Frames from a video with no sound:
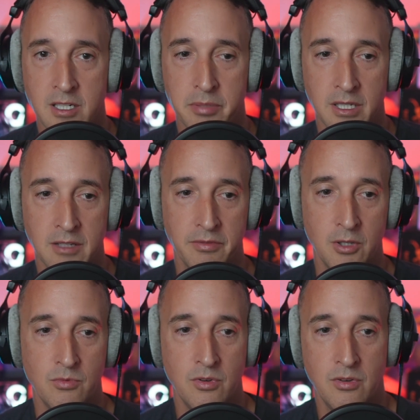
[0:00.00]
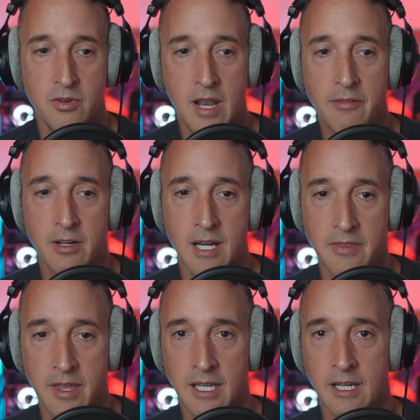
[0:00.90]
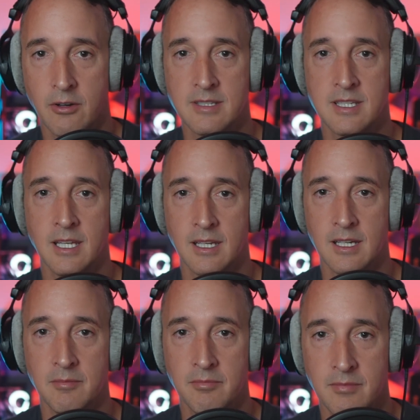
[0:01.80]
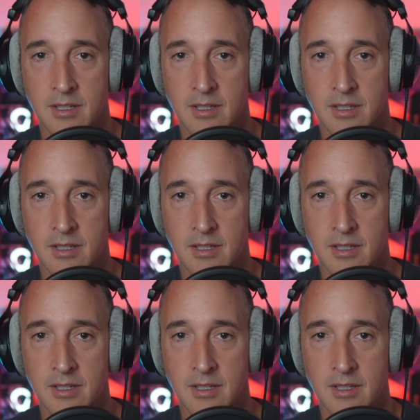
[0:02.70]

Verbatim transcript: But if you never got that increase in income,